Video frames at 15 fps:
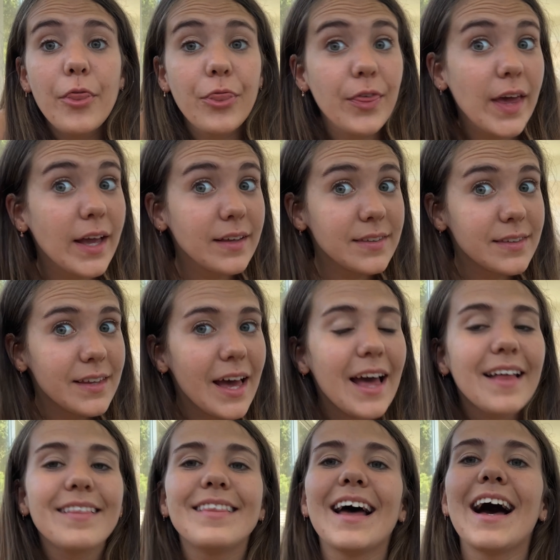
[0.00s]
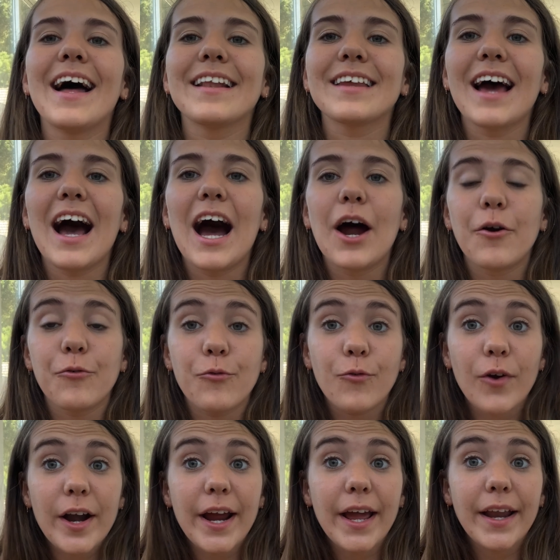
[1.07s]
things that our
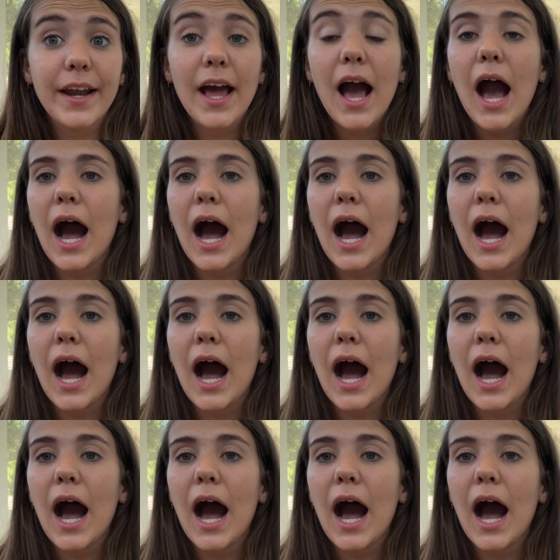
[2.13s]
friend,